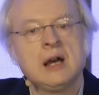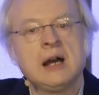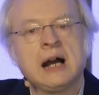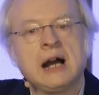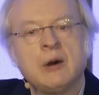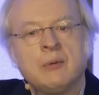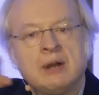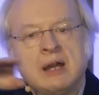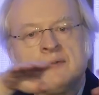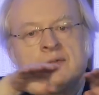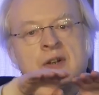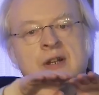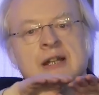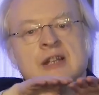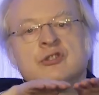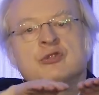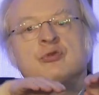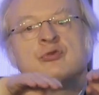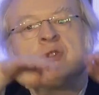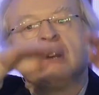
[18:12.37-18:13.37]
However,
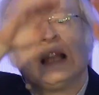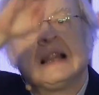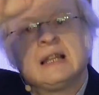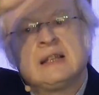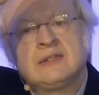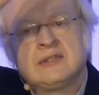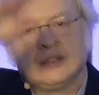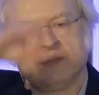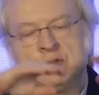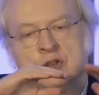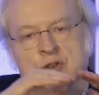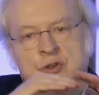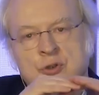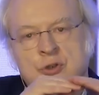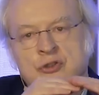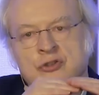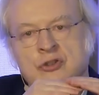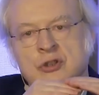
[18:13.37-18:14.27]
it's relatively good.